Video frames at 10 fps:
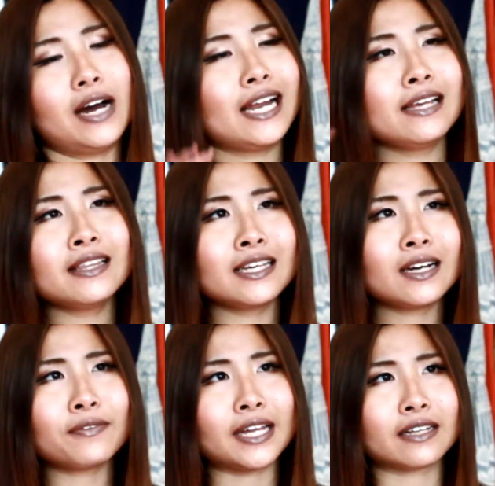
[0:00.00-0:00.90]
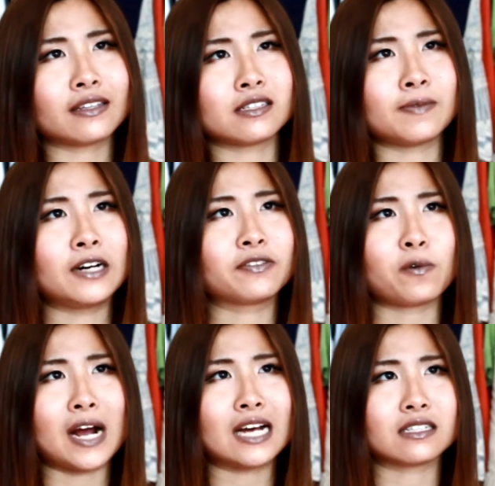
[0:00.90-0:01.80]
I didn't think I've liked the smell of
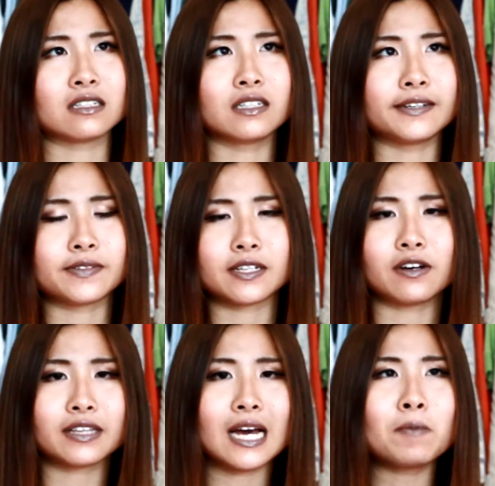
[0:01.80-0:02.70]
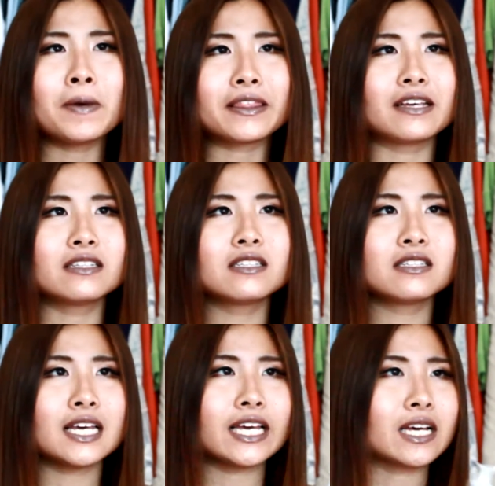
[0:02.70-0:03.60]
grass and leaves and all that but this
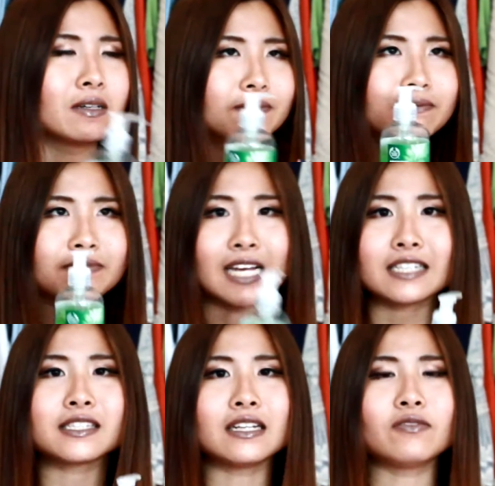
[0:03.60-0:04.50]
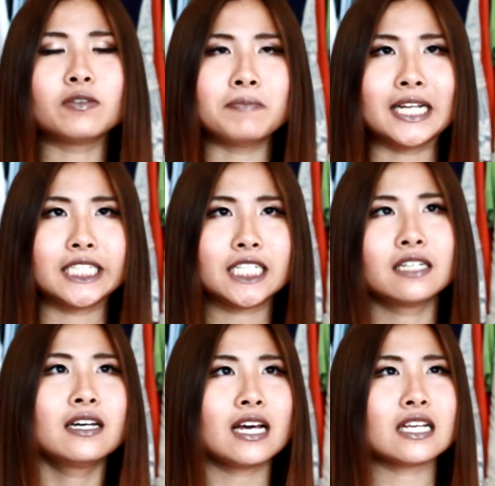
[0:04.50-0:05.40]
is like next level mint.
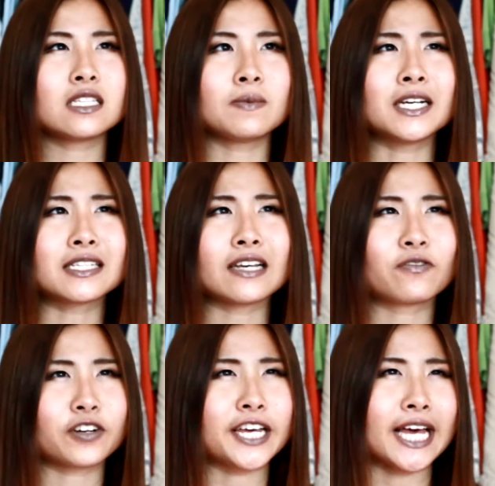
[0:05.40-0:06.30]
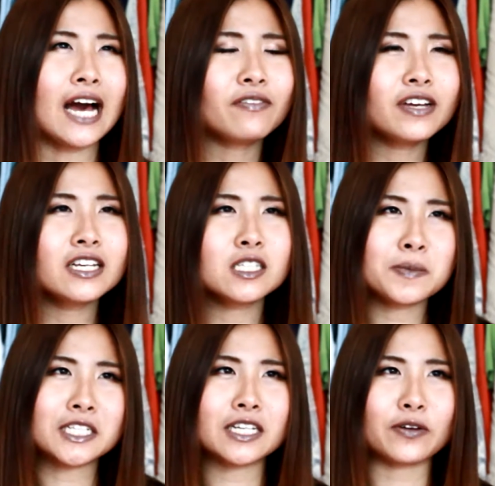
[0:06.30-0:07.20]
It smells like freaking heaven,
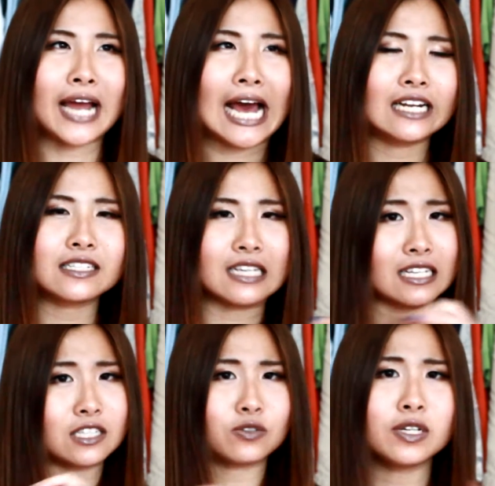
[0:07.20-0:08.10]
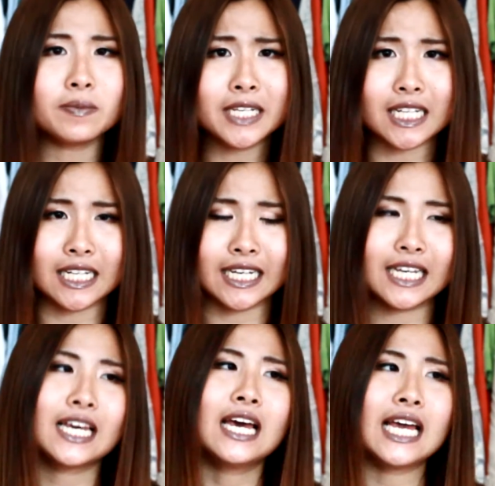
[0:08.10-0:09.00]
smells like your hand is extremely
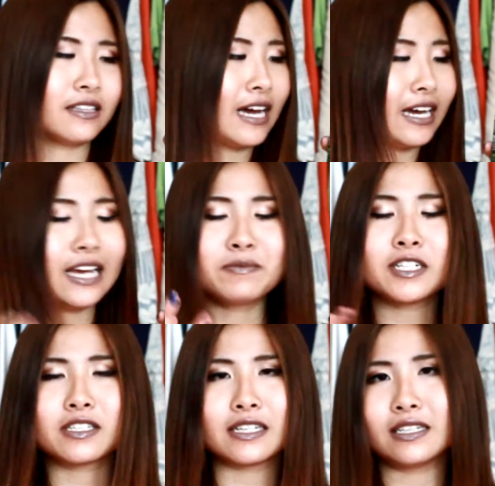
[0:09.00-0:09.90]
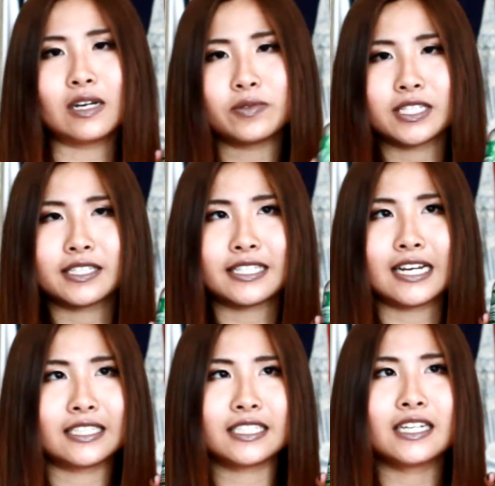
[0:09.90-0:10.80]
clean. I am just in love with
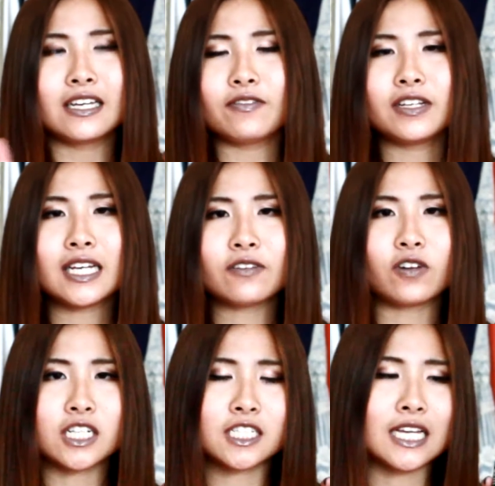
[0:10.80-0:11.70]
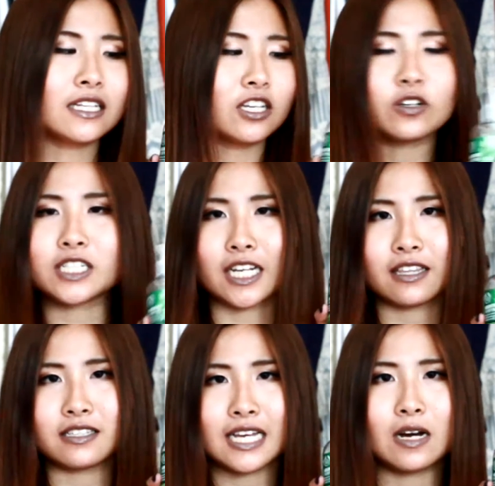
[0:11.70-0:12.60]
scent. If you like fresh scent, go check
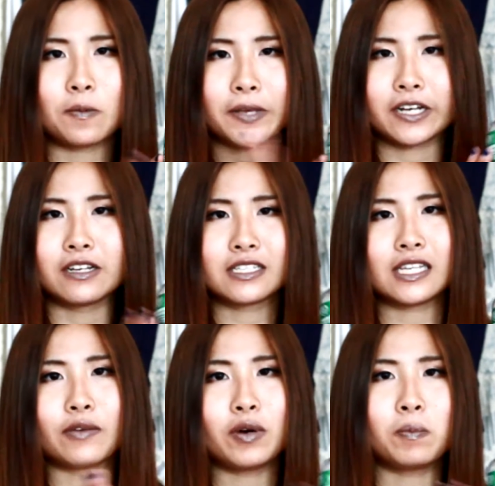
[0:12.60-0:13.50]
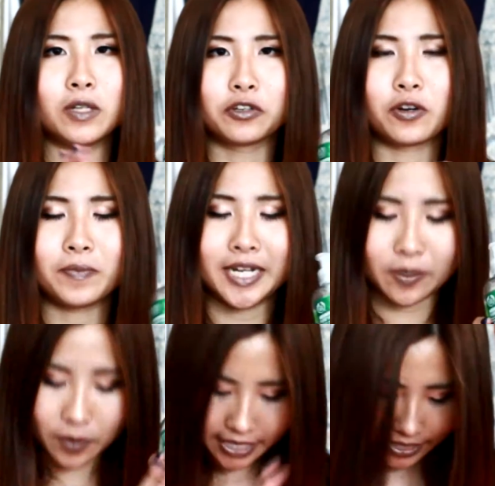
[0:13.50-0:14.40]
this out because it will blow your mind
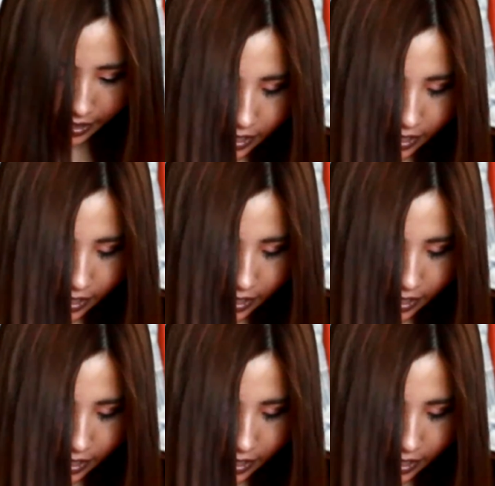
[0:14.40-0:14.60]
away.